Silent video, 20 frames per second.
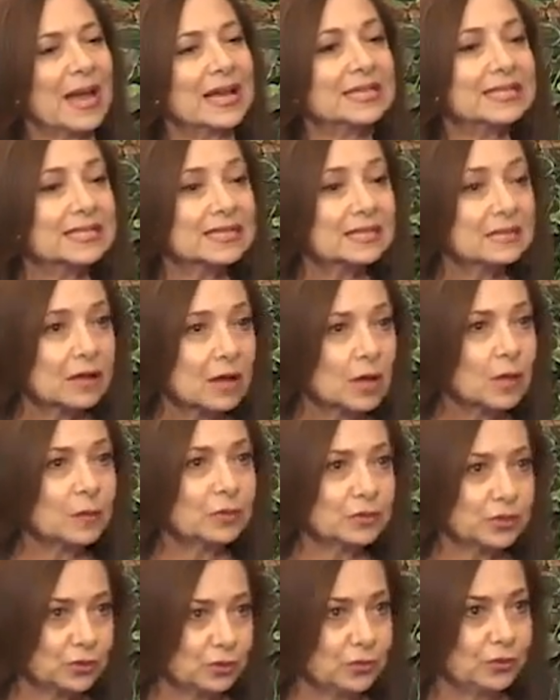I
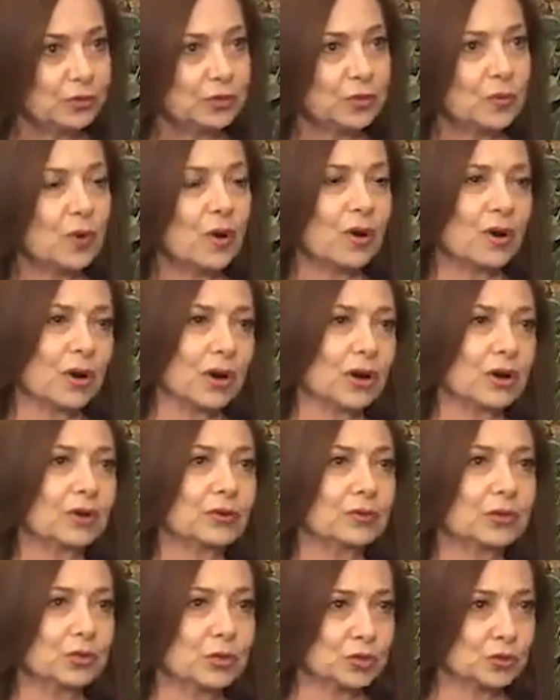sculpt who you are
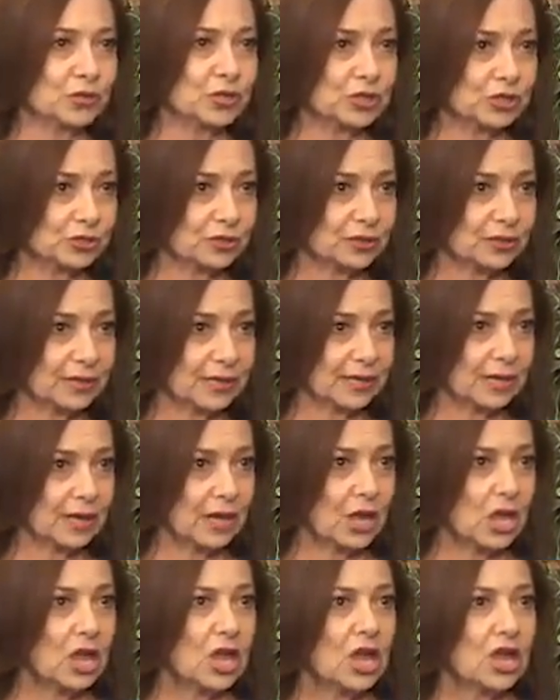nutritionally.
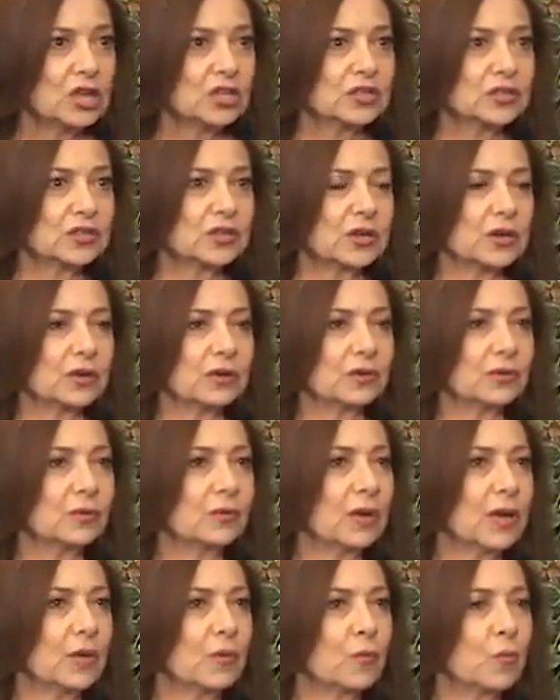Mm-hmm.
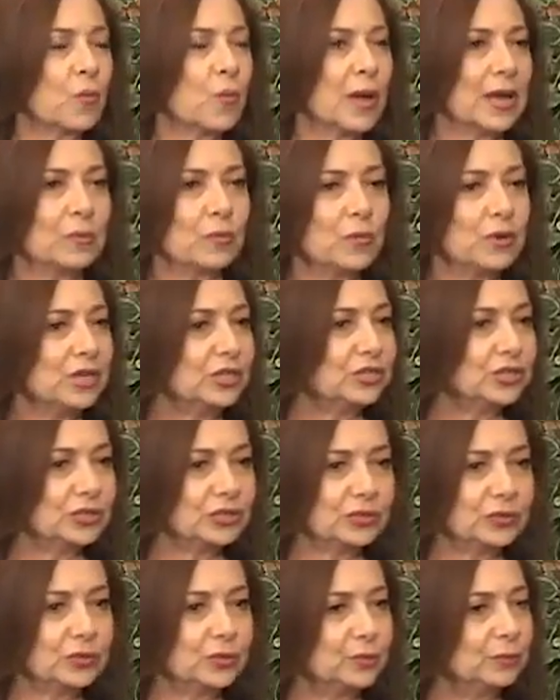So when we
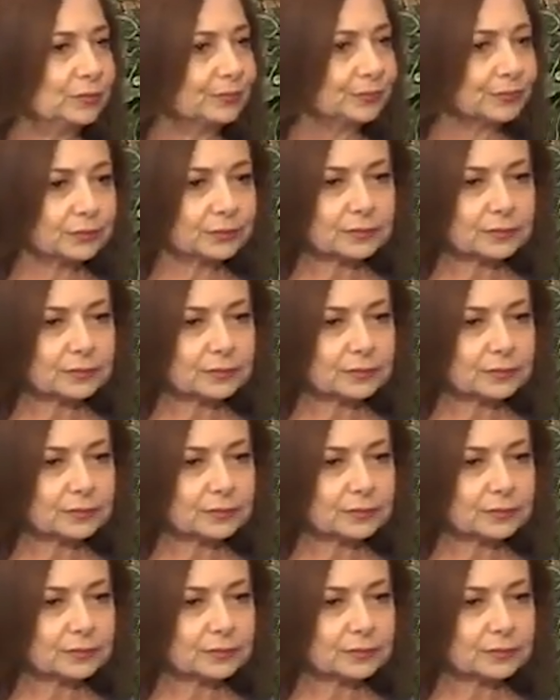do